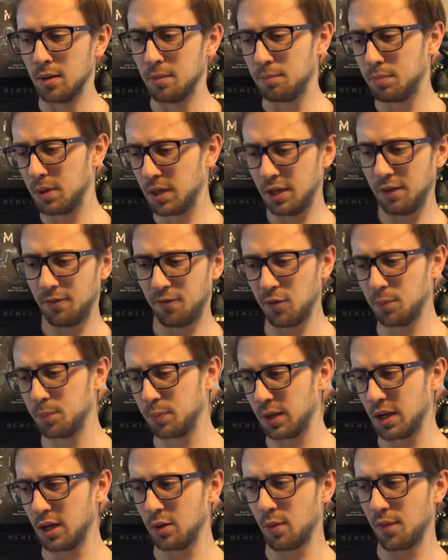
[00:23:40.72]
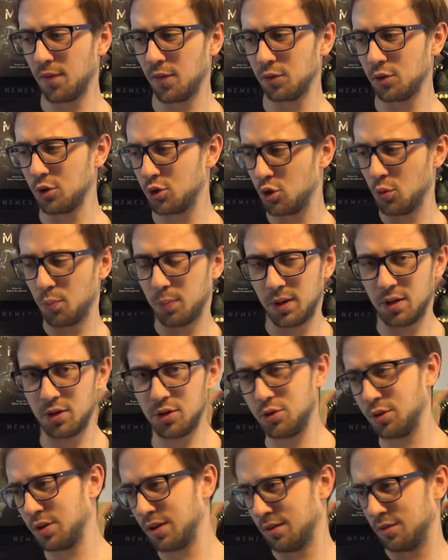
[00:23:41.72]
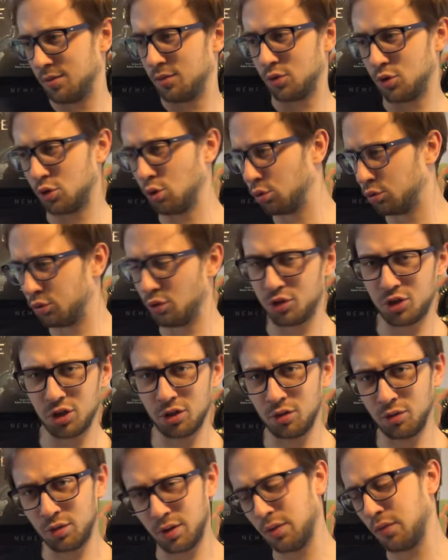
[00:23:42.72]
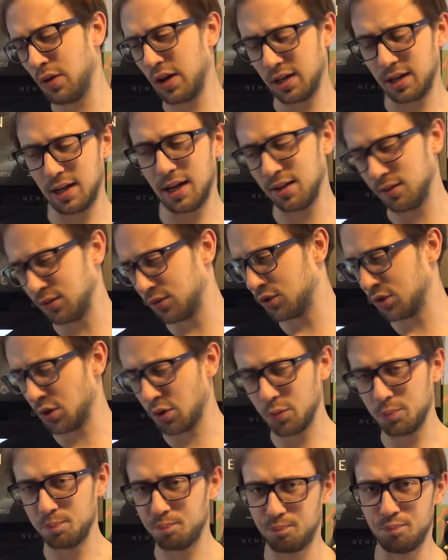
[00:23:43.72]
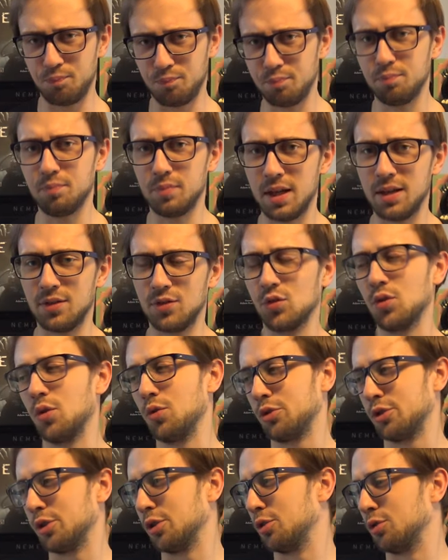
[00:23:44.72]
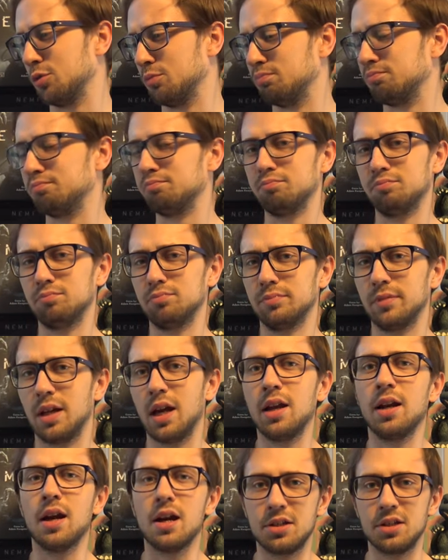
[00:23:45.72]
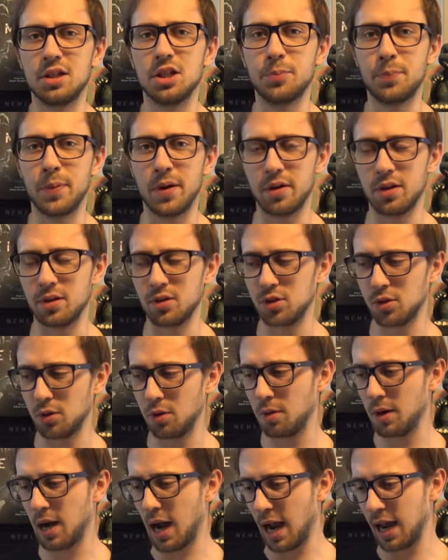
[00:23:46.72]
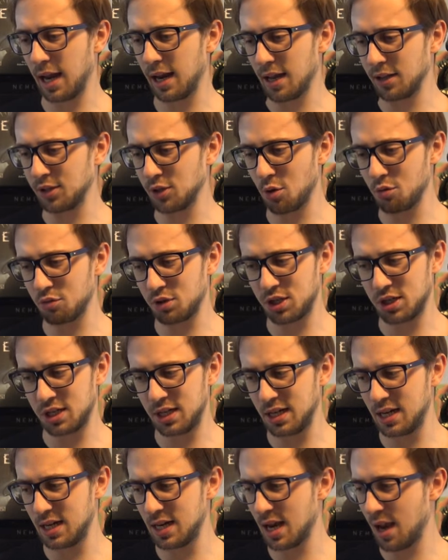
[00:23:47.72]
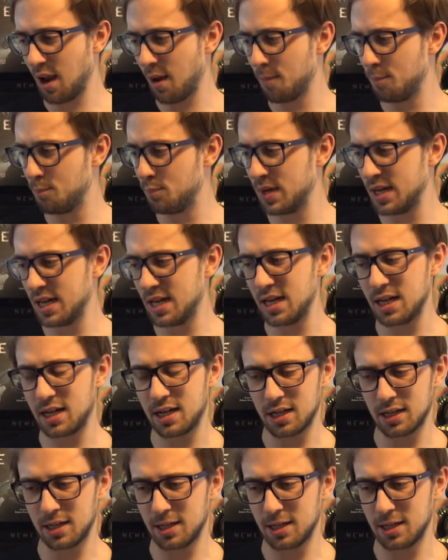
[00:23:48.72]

But if you play with only two players, you can talk to each other directly, and so it's also a nice experience. So I, I don't see a big...